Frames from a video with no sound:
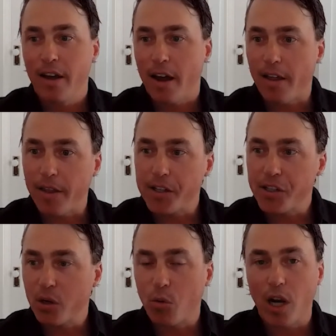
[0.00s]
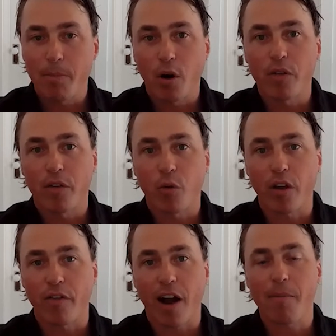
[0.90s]
And this year we're up over
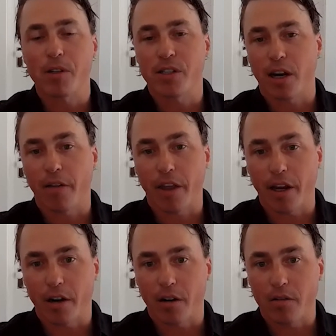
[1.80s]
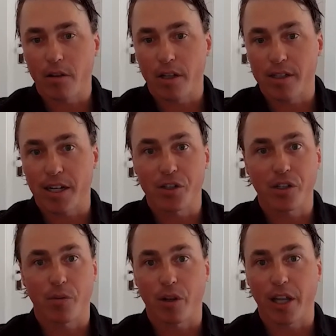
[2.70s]
45% on the year,
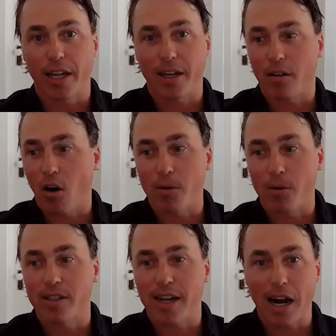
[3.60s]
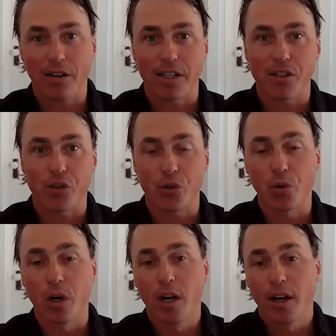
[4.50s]
essentially relating almost entirely
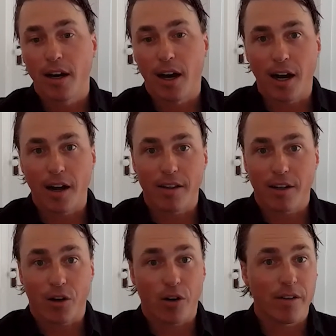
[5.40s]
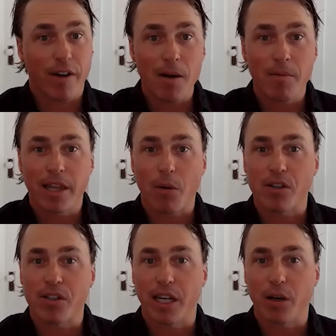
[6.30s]
to the current environment that we're
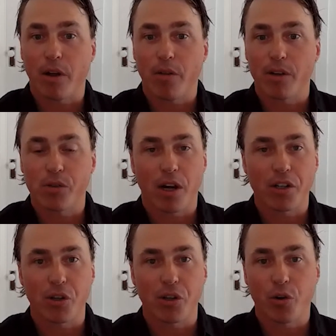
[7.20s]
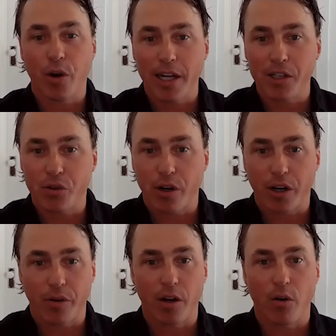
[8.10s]
seeing, whether it's Russia and Ukraine
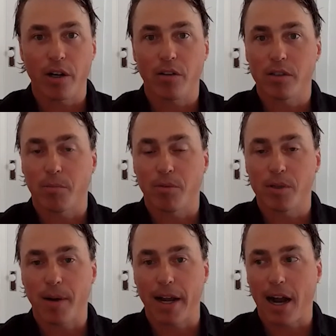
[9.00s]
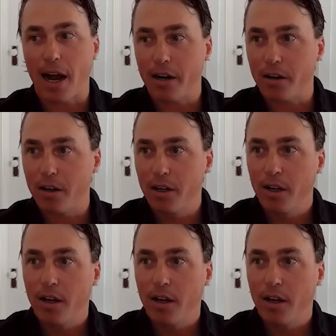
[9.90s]
triggering oil to spike higher.